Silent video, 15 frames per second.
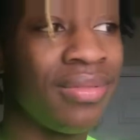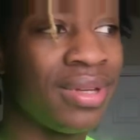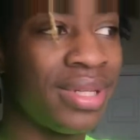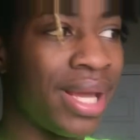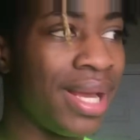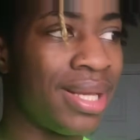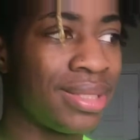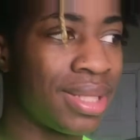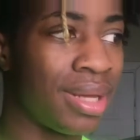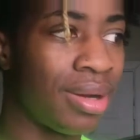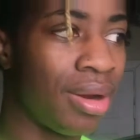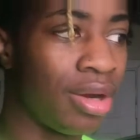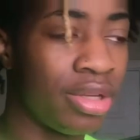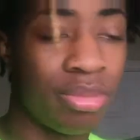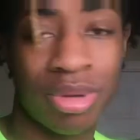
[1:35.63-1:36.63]
even dance at
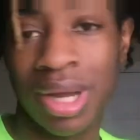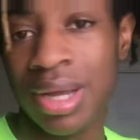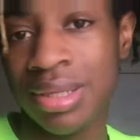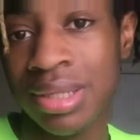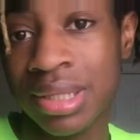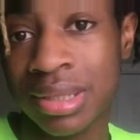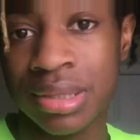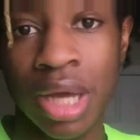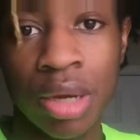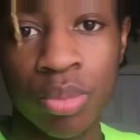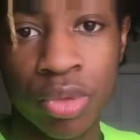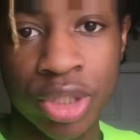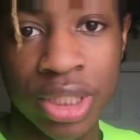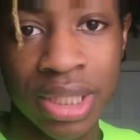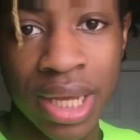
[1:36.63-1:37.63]
all. You probably look
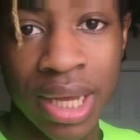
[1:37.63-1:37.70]
dumb when you